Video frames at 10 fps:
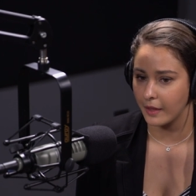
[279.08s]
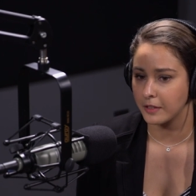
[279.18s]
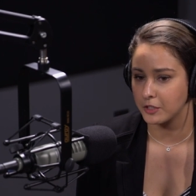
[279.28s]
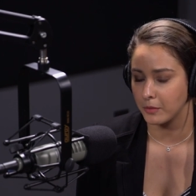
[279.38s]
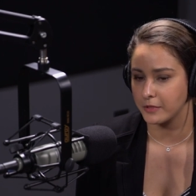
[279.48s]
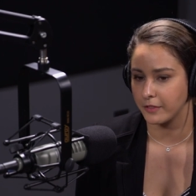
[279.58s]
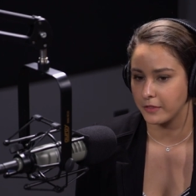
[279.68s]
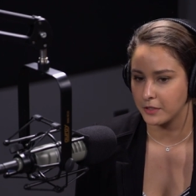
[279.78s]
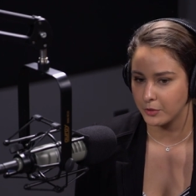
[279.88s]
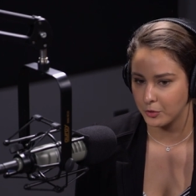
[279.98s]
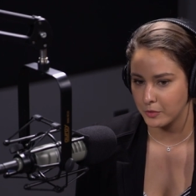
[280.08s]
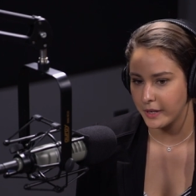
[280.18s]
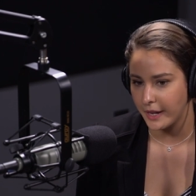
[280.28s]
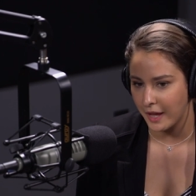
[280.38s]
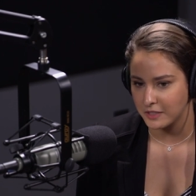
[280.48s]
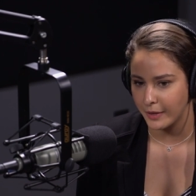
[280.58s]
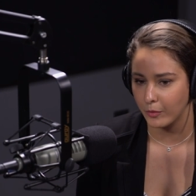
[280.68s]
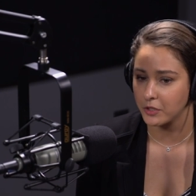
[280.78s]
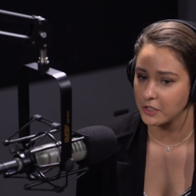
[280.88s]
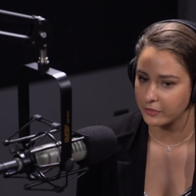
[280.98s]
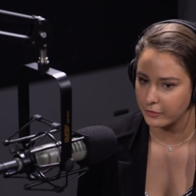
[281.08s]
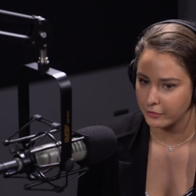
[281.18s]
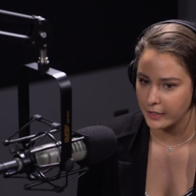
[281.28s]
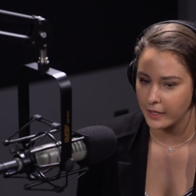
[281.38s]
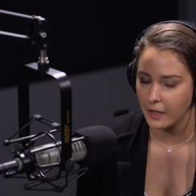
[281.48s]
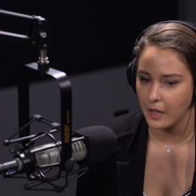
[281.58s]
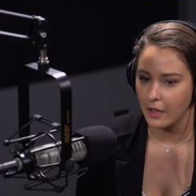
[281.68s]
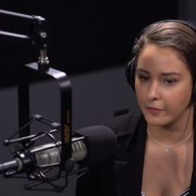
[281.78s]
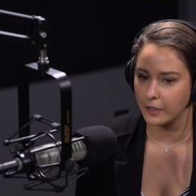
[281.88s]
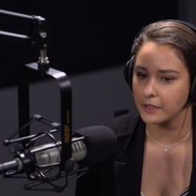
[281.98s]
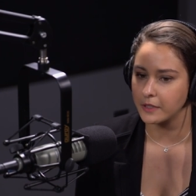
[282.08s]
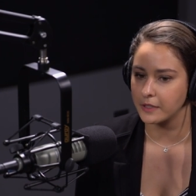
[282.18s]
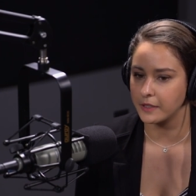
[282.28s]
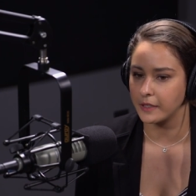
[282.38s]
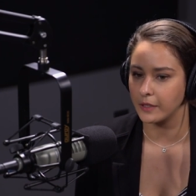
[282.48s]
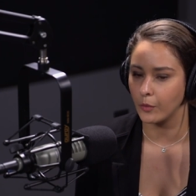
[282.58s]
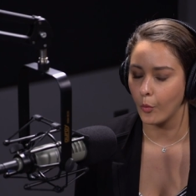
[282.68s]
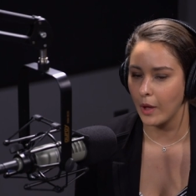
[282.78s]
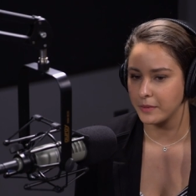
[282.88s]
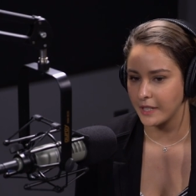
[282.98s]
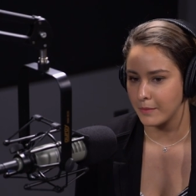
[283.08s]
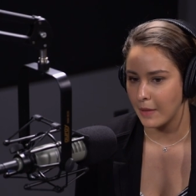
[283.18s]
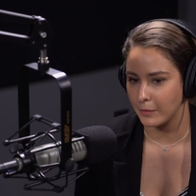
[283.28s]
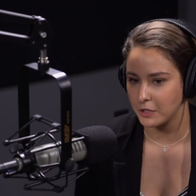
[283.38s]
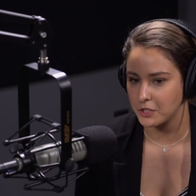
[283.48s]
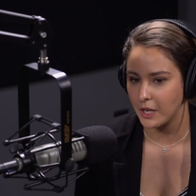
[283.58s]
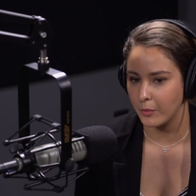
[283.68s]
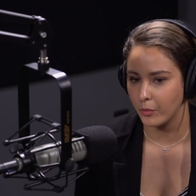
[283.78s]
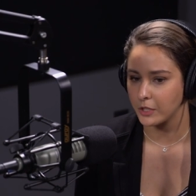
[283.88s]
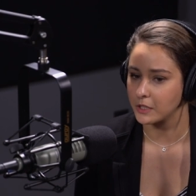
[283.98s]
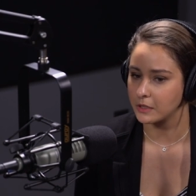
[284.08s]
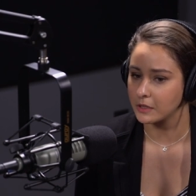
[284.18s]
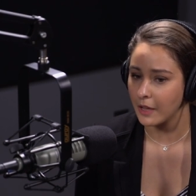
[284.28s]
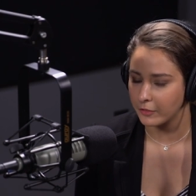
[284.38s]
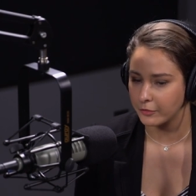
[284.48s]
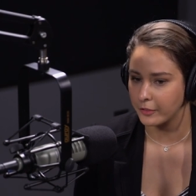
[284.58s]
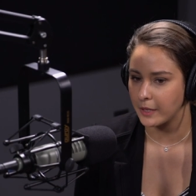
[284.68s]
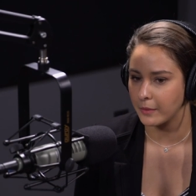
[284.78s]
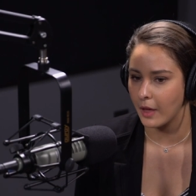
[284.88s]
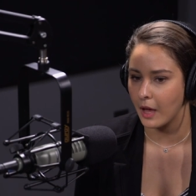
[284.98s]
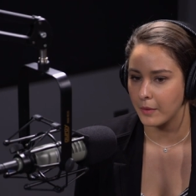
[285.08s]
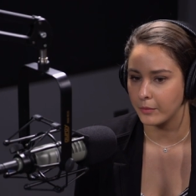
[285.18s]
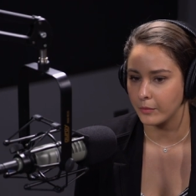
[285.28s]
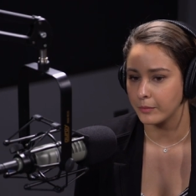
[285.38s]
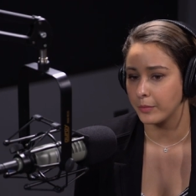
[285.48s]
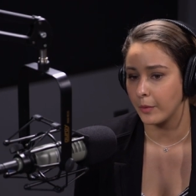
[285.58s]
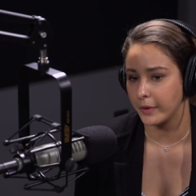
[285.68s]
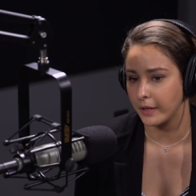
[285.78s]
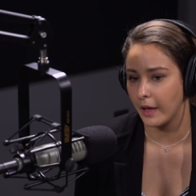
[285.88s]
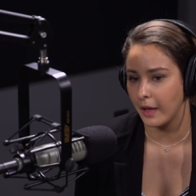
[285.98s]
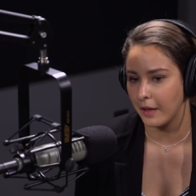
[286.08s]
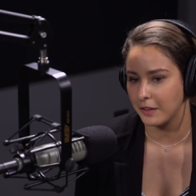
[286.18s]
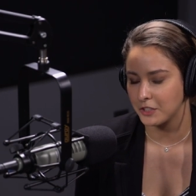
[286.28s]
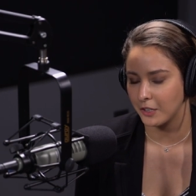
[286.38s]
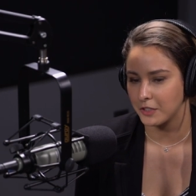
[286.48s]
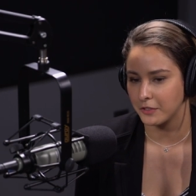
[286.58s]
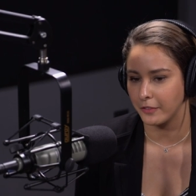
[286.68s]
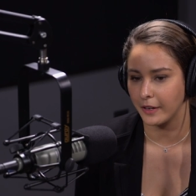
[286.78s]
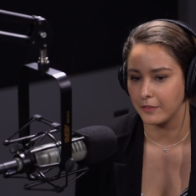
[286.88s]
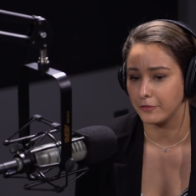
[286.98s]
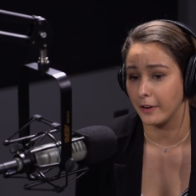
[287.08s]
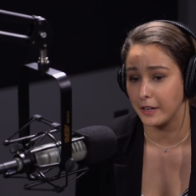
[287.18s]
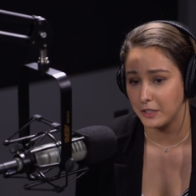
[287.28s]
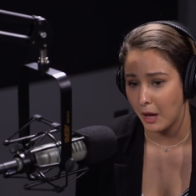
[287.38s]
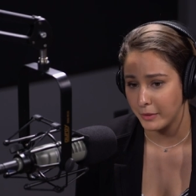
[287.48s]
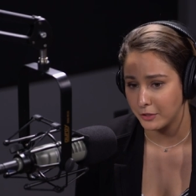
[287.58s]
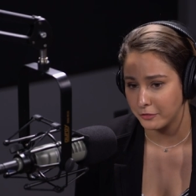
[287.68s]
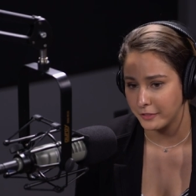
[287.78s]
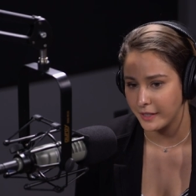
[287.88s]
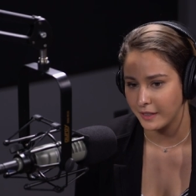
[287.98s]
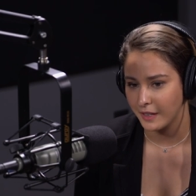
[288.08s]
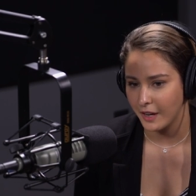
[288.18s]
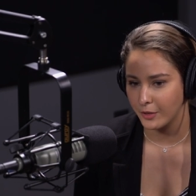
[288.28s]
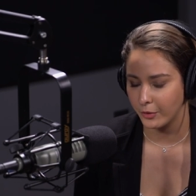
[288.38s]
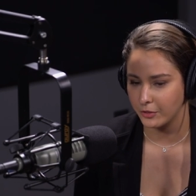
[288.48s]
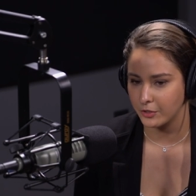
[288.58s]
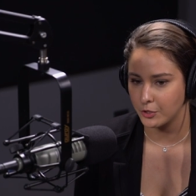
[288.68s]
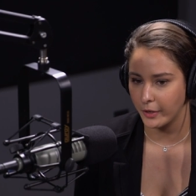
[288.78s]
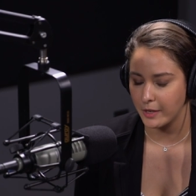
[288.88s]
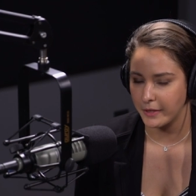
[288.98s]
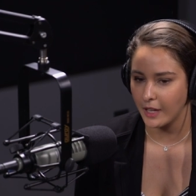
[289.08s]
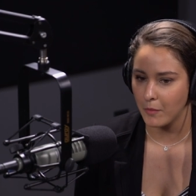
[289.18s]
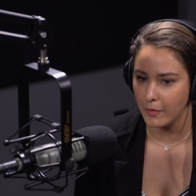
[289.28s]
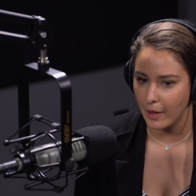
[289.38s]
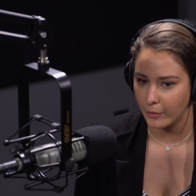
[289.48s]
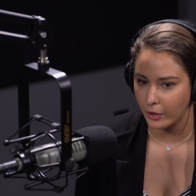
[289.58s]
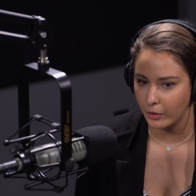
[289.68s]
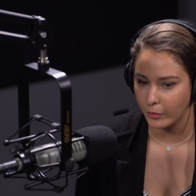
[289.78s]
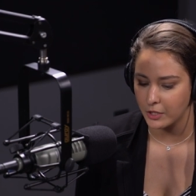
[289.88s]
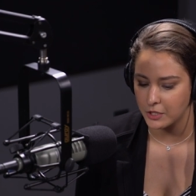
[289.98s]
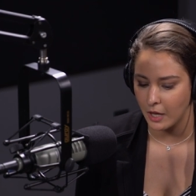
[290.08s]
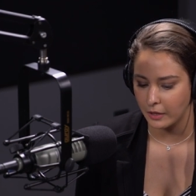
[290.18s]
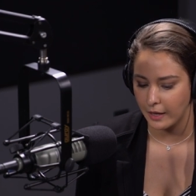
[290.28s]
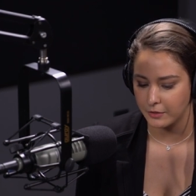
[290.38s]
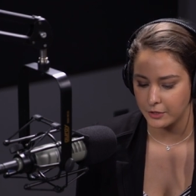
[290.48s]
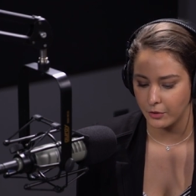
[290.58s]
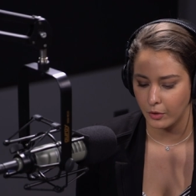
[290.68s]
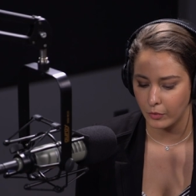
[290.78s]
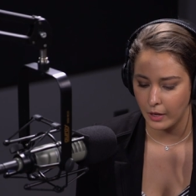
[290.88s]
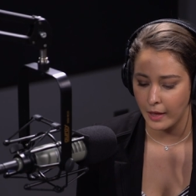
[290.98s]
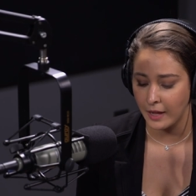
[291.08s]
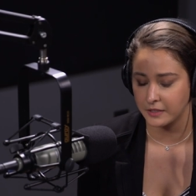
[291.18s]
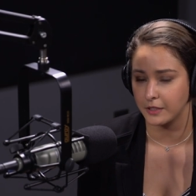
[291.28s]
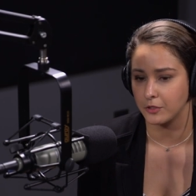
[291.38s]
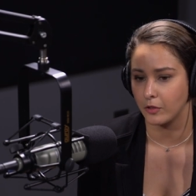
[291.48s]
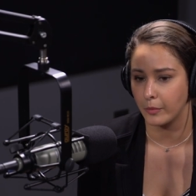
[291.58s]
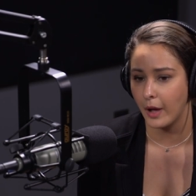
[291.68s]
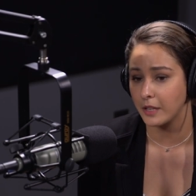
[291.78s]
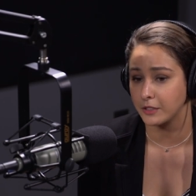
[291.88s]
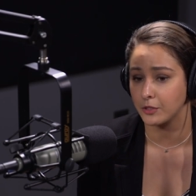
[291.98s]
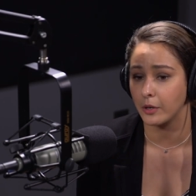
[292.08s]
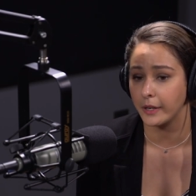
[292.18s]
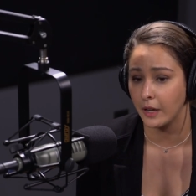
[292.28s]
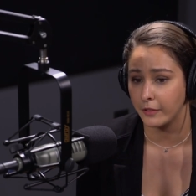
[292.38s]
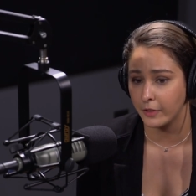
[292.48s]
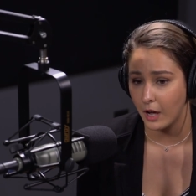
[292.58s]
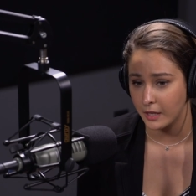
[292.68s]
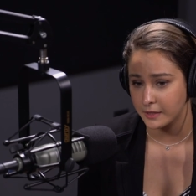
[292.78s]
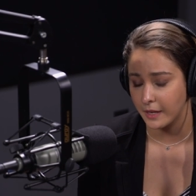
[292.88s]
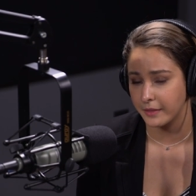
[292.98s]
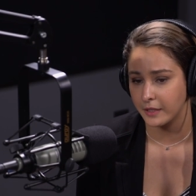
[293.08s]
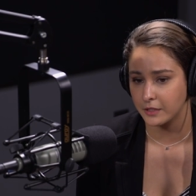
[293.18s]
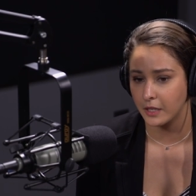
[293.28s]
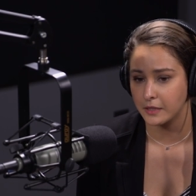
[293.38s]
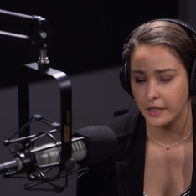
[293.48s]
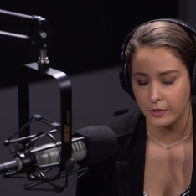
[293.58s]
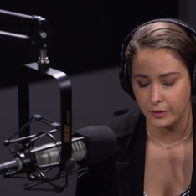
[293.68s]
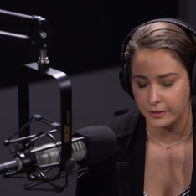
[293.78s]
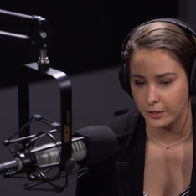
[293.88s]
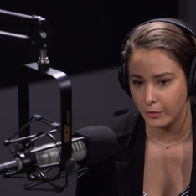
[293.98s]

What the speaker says: in terms of the social media aspect, which is for free, versus the website membership, which is not for free, but we charge a very, very nominal fee in order to join and become a member, which allows you access to a repository of content that's continuously